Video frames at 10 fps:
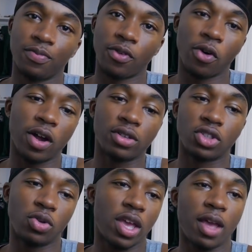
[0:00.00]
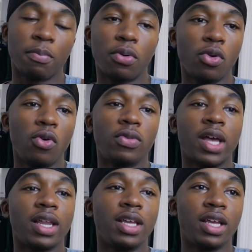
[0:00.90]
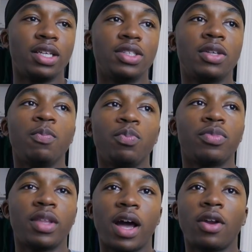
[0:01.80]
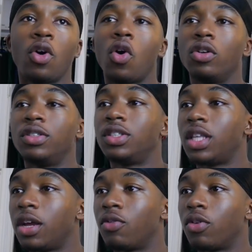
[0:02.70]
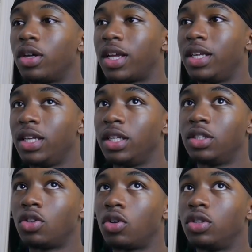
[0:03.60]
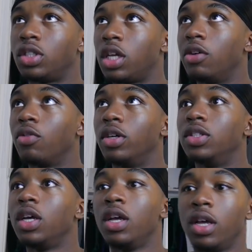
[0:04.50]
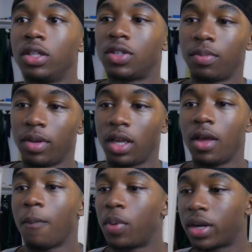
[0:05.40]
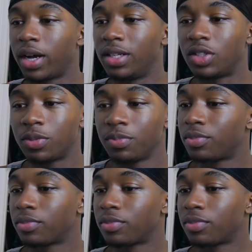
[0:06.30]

or else you can't prove that he is not on steroids, that he is on steroids. To me, because